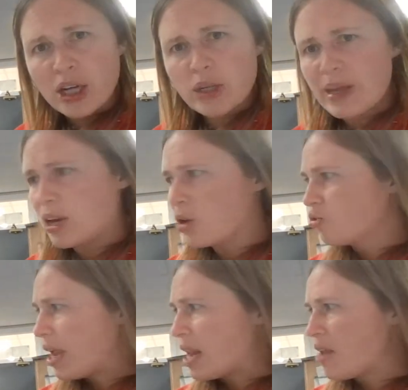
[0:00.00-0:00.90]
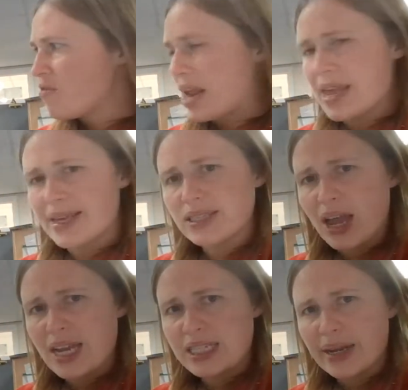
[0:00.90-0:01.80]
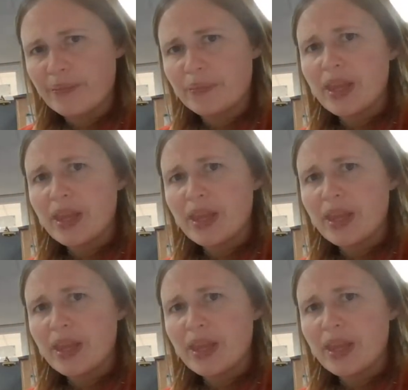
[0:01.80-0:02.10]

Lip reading: to make it look really, really exciting.